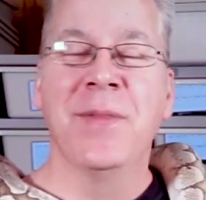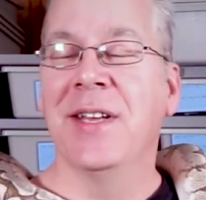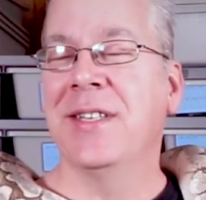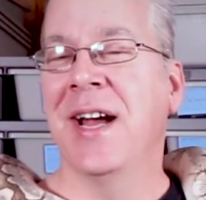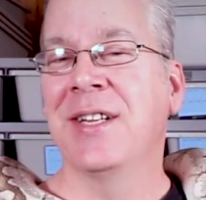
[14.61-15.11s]

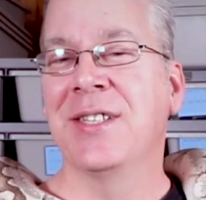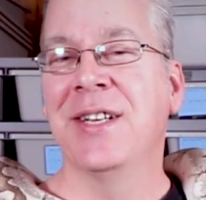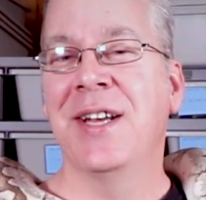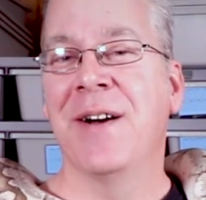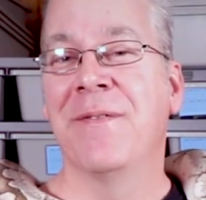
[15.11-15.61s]
It's
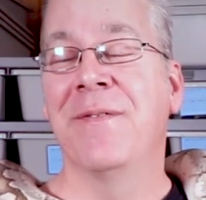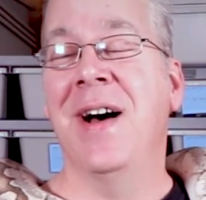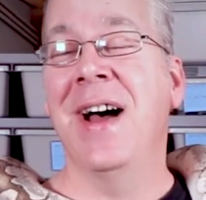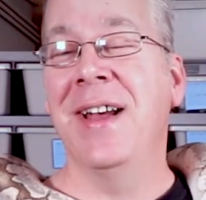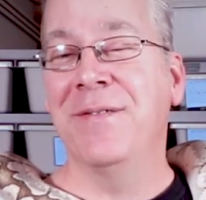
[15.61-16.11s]
actually a
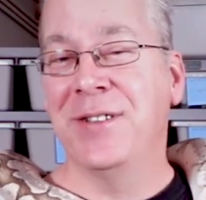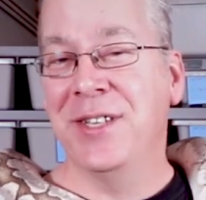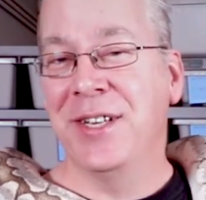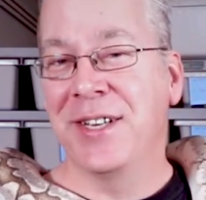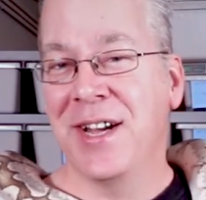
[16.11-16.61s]
five
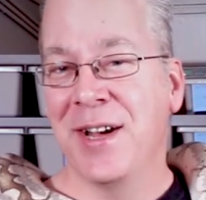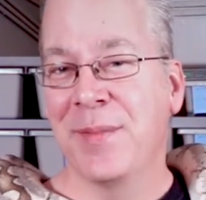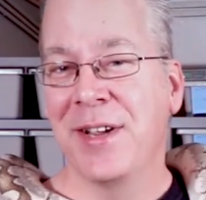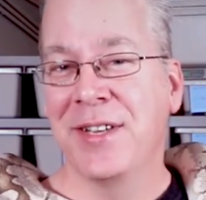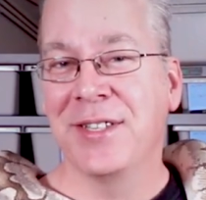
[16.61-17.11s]
gene
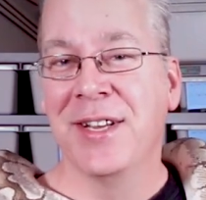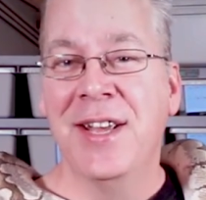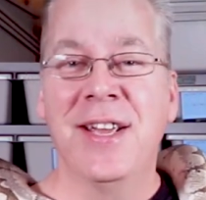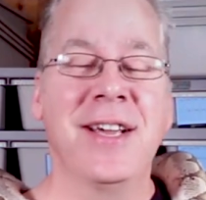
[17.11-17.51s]
combination.